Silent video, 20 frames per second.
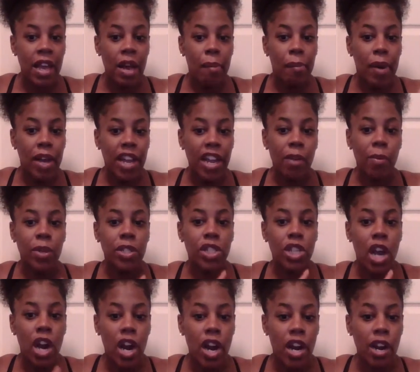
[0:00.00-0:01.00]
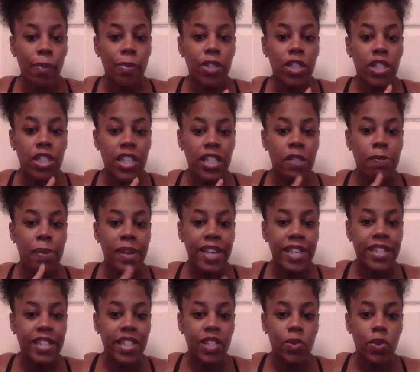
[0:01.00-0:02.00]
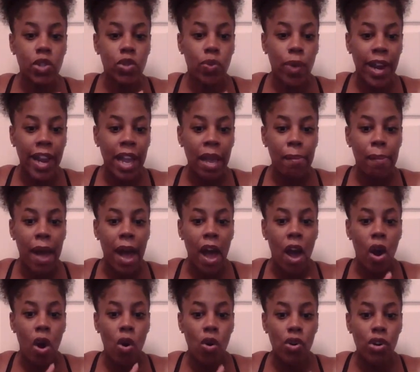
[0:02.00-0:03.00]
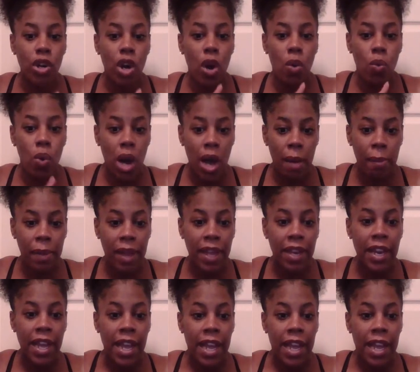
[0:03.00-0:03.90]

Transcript: But it was her. This business was ran by a woman,